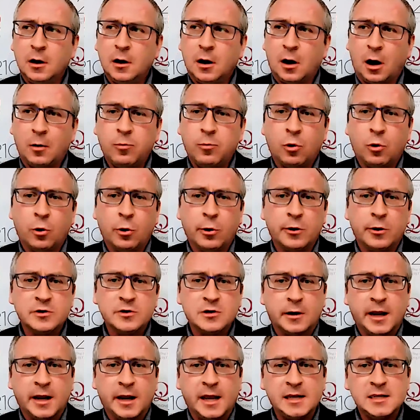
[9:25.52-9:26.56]
Our borders
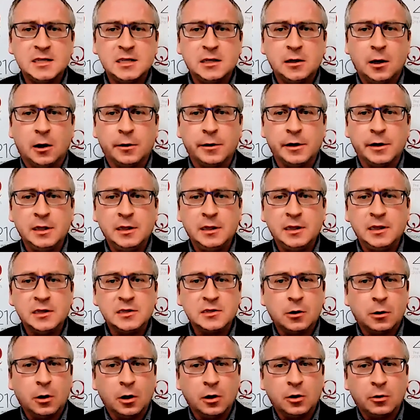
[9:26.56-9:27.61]
are ACRE. These
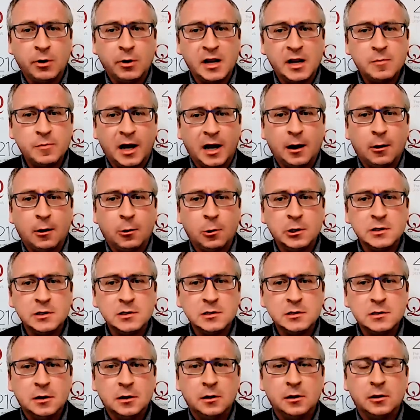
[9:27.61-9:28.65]
are all great
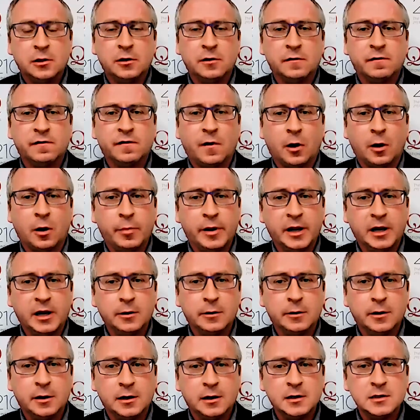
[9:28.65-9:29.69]
powers. They're far bigger
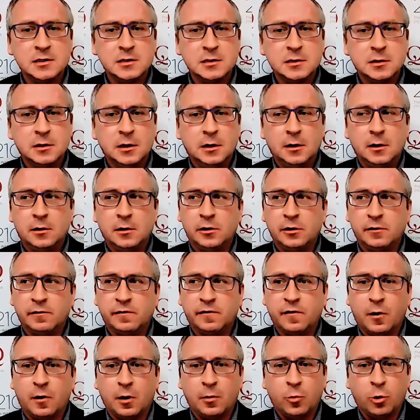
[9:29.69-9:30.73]
than us, they're
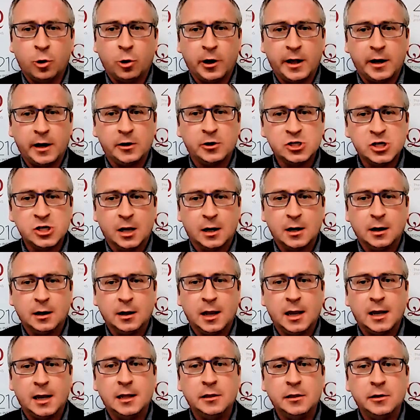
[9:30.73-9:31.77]
far more energetic.
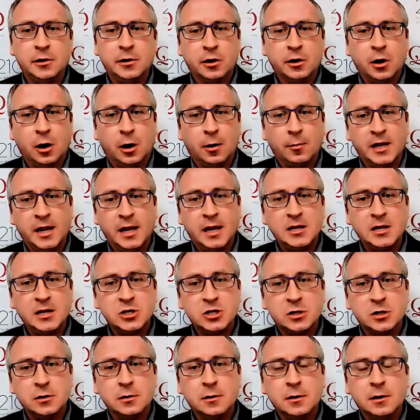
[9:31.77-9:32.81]
And in their
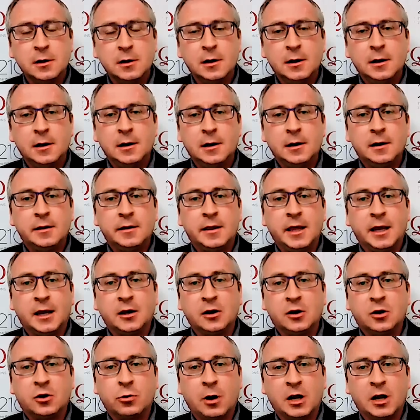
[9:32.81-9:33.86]
combination, they
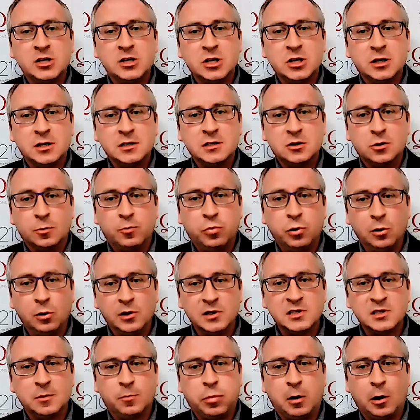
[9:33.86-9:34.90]
could crush us or pull
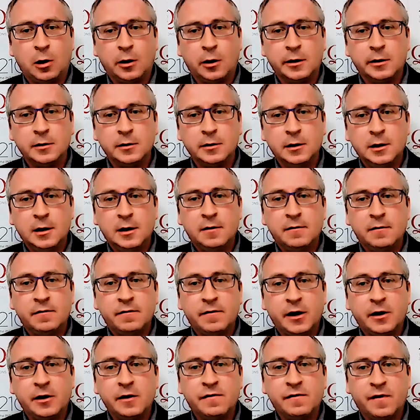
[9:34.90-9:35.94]
us apart
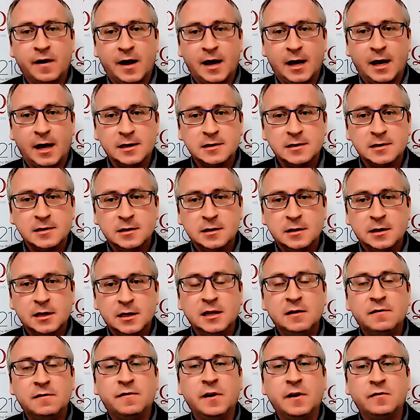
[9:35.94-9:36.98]
very fast
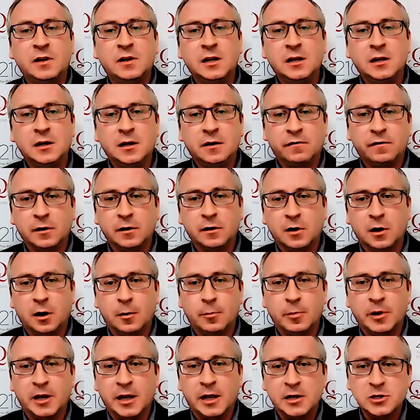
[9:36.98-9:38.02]
in 15 different
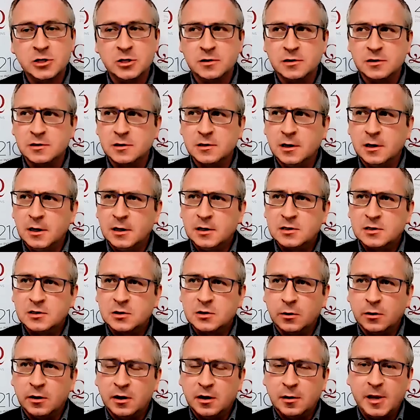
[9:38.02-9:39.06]
combinations. So
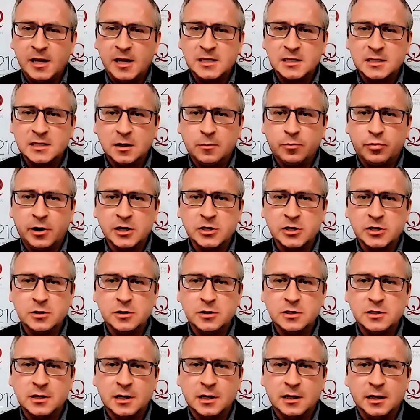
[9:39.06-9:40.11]
the domestic
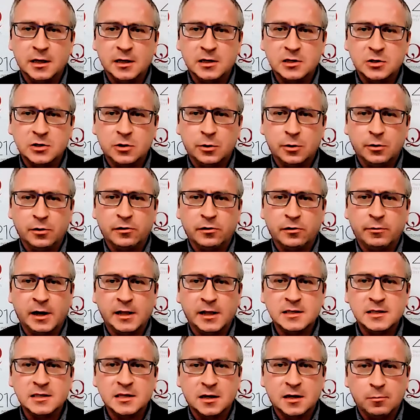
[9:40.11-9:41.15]
pressures and the external
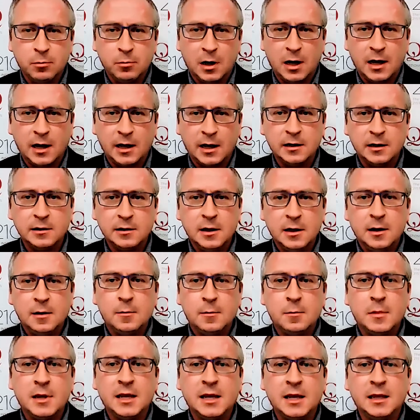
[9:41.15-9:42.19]
threats combined
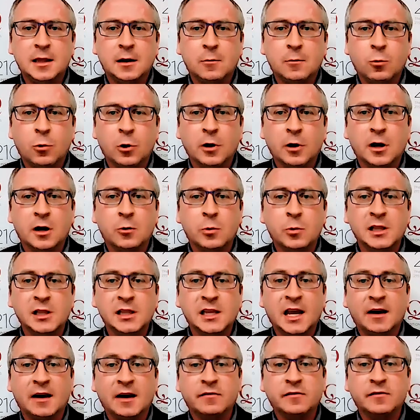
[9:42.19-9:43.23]
mean that we're going to really
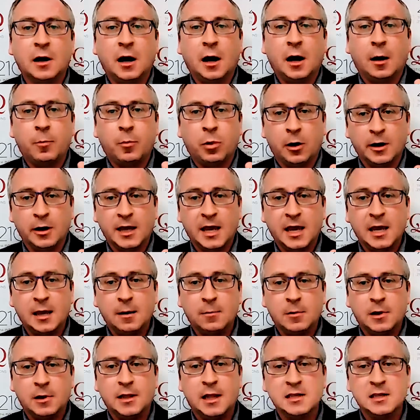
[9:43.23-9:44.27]
have to up our
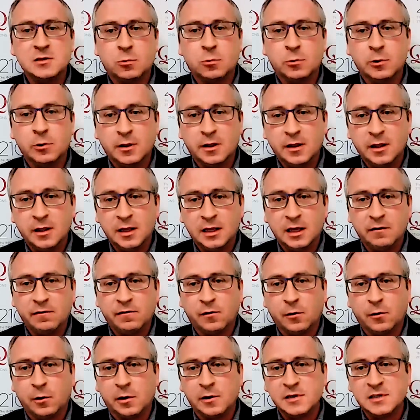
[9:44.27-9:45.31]
game. And that's where the thinking
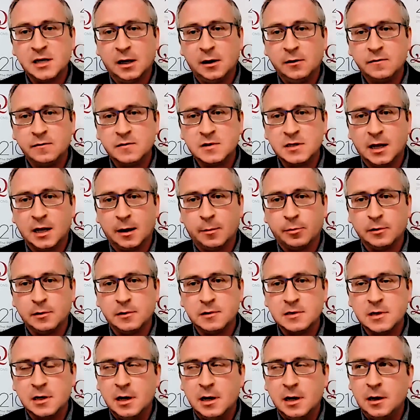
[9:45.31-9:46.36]
for ourselves
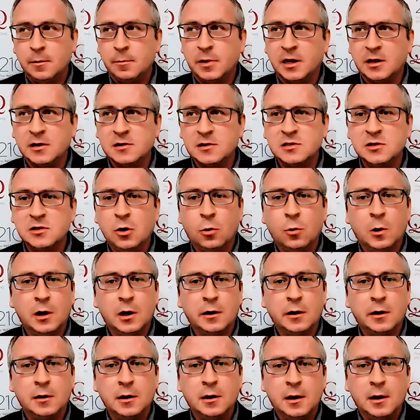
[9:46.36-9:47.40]
happens. Because no
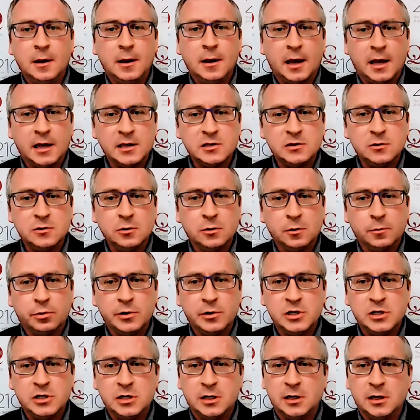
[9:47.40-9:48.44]
one, as you'll
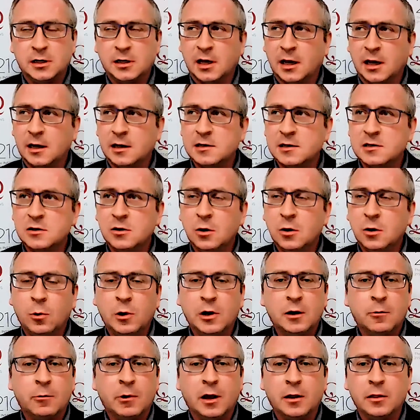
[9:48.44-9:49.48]
appreciate, Candice, no one
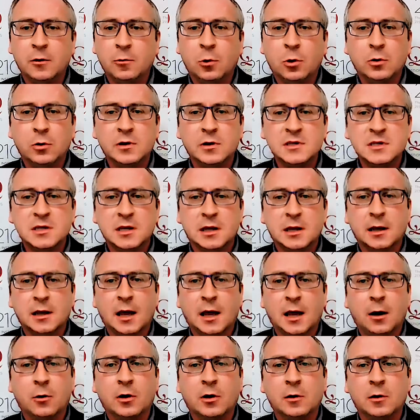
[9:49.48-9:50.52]
around the world is saying,
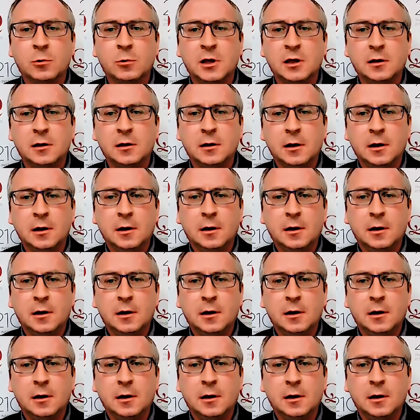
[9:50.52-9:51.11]
how can we